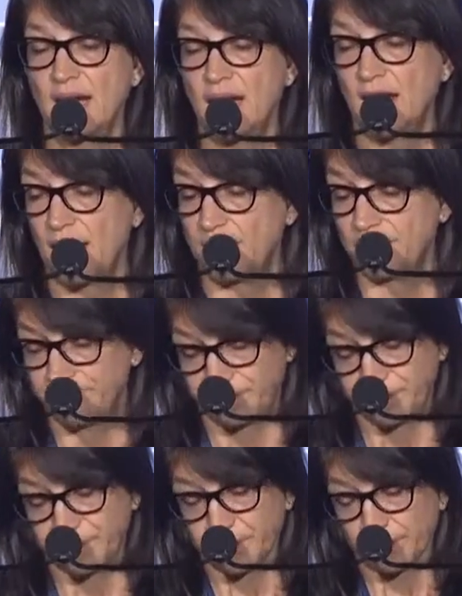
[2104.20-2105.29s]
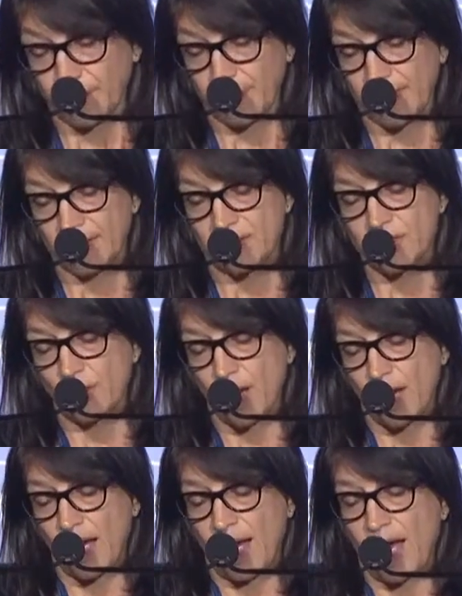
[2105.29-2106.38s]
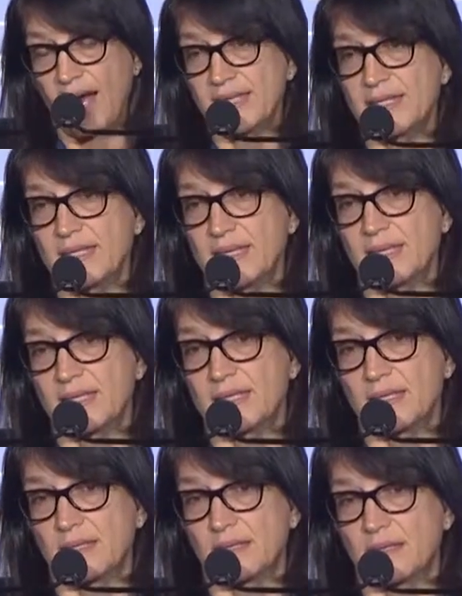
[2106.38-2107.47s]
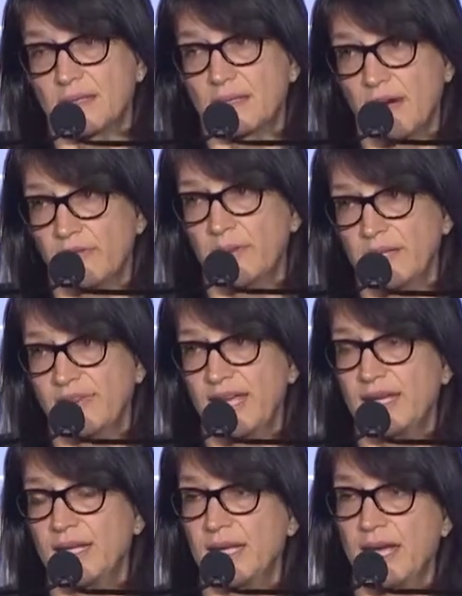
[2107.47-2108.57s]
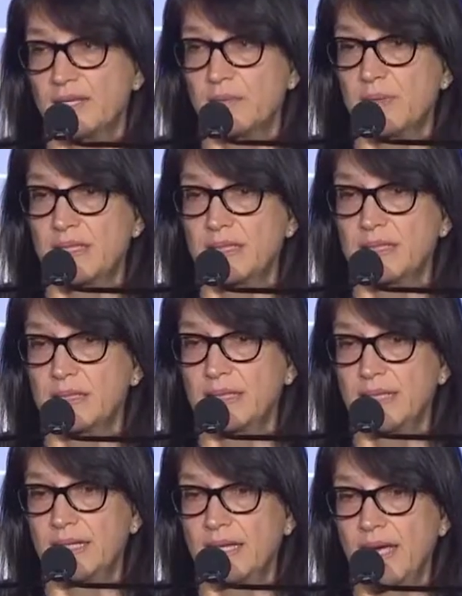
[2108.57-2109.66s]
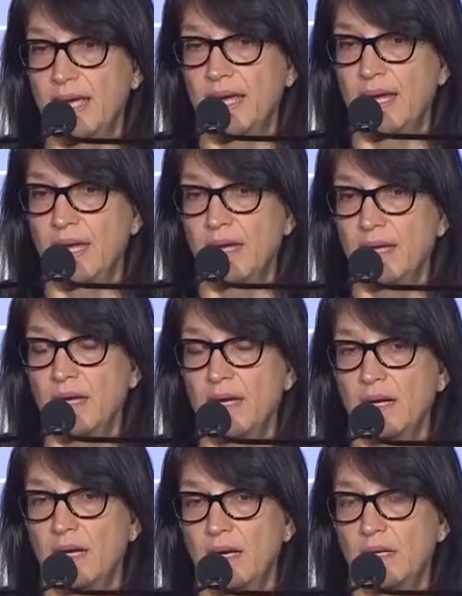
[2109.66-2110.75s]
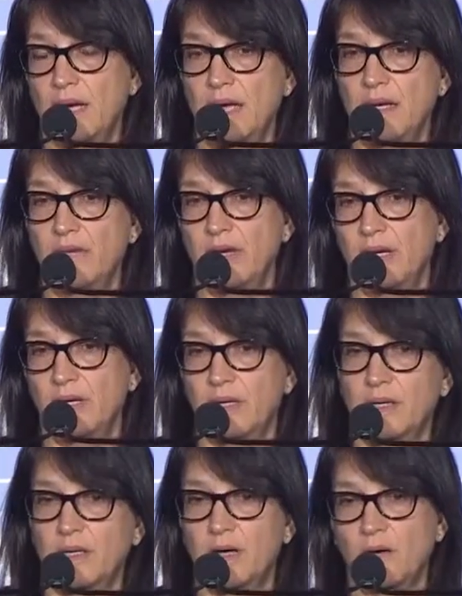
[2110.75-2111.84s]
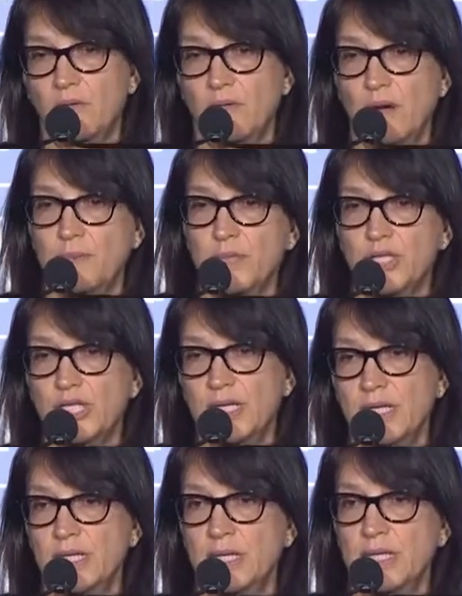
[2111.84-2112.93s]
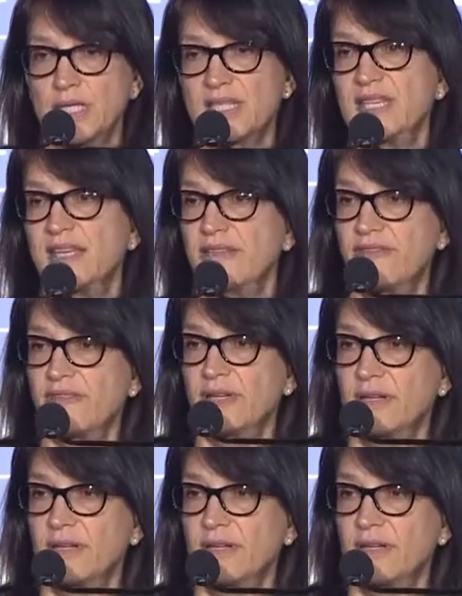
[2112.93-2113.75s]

Um, so I see this government of Haiti as basically a kind of a corruption sieve